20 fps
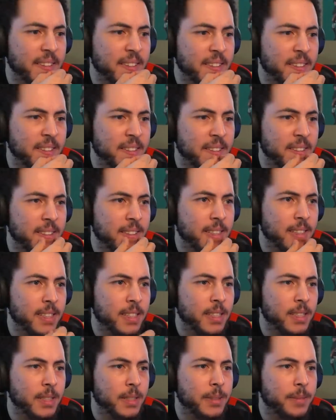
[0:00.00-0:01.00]

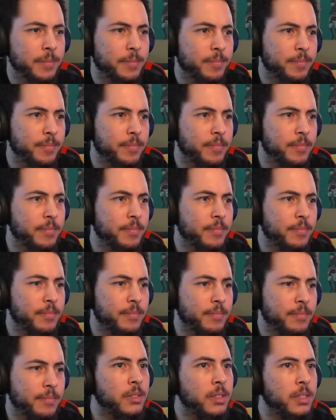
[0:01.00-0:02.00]

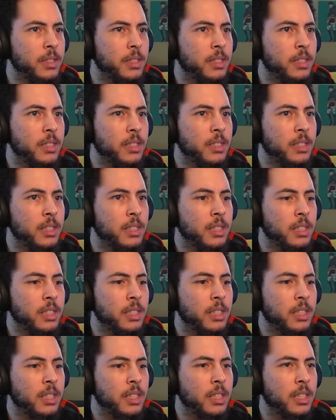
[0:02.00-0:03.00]

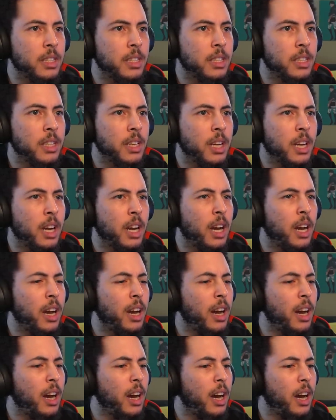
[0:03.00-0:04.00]

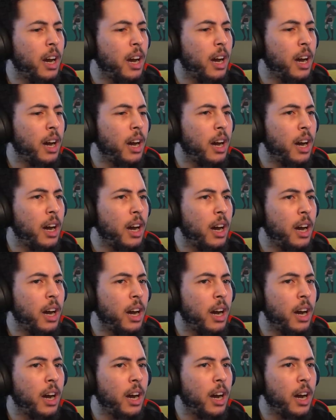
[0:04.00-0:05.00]

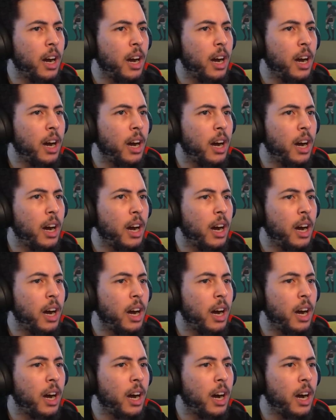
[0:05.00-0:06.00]
(silence)